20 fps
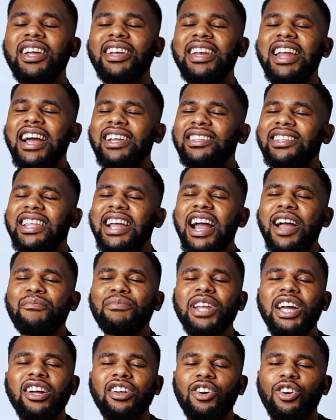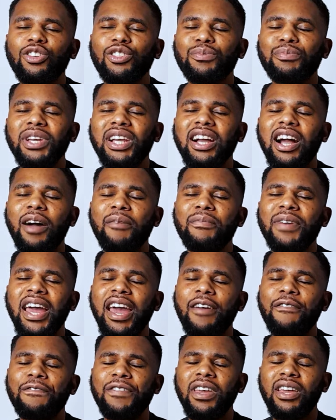There are time the cross become
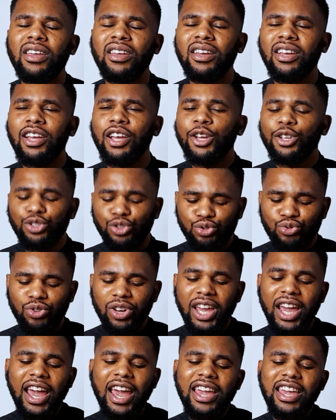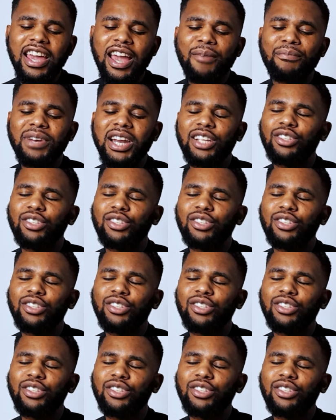heavy. 3 a.m.